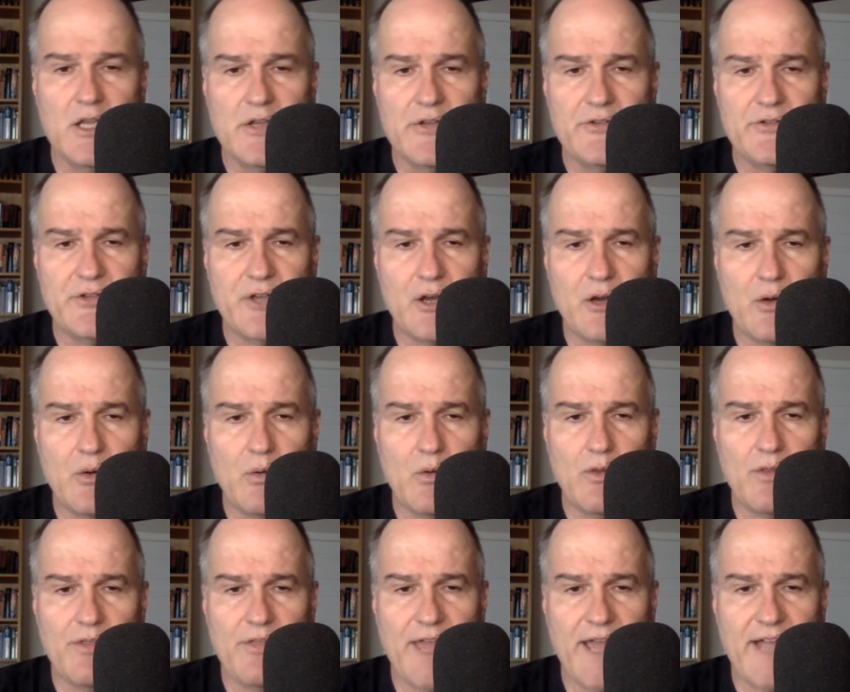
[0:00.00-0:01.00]
So
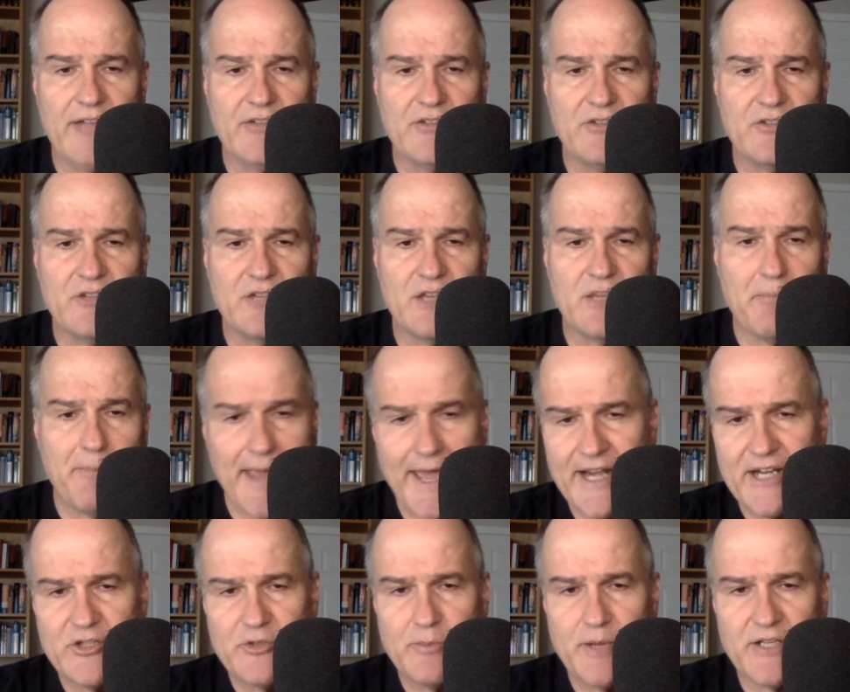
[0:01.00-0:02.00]
that's the
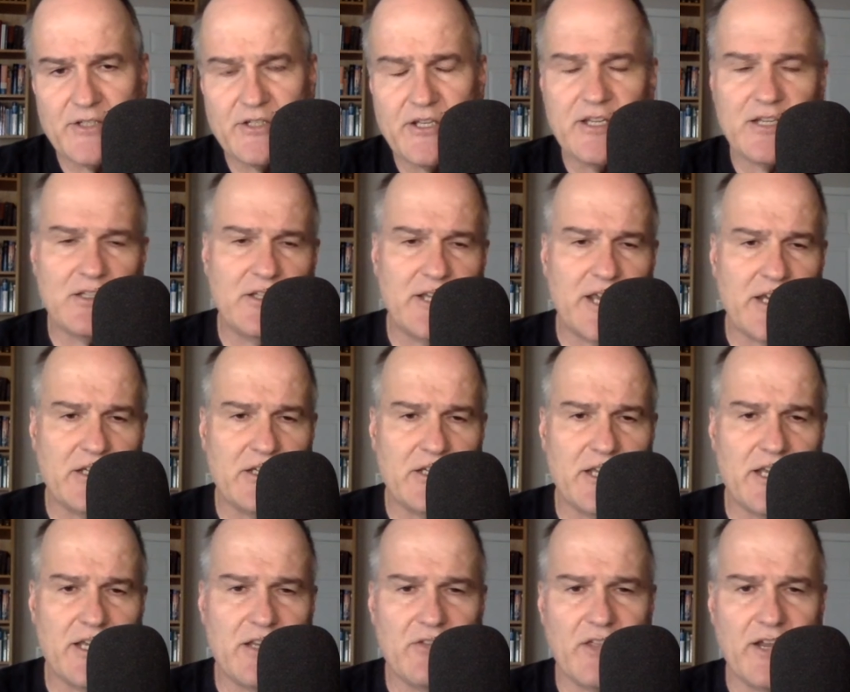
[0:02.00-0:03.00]
management
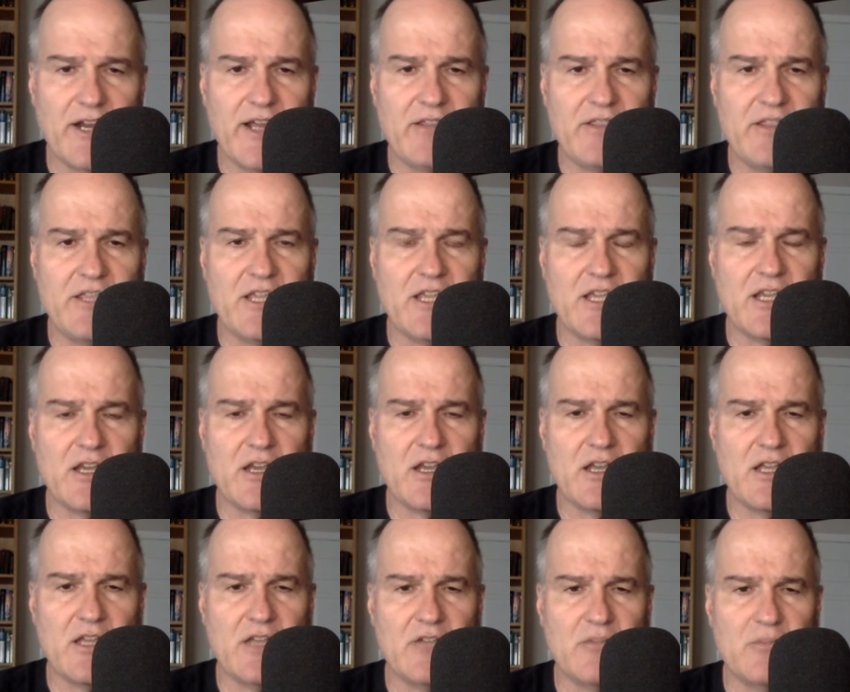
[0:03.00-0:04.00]
technique that I think
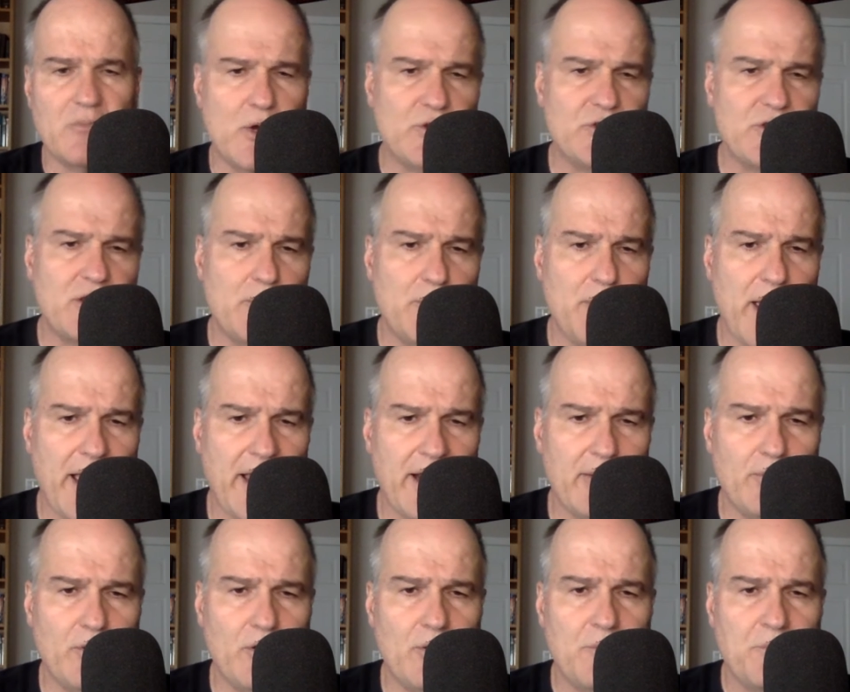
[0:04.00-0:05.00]
is most
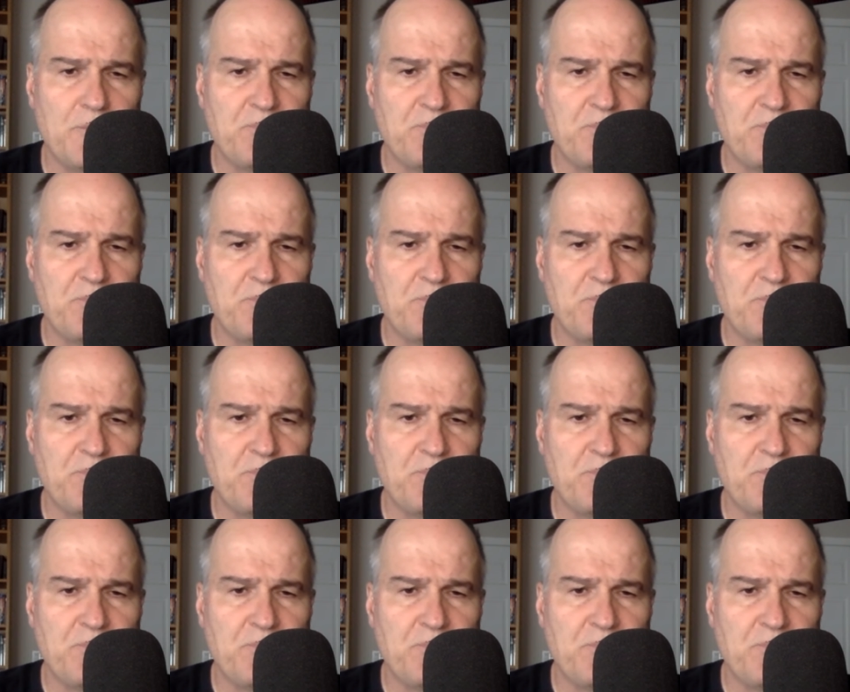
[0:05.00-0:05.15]
compatible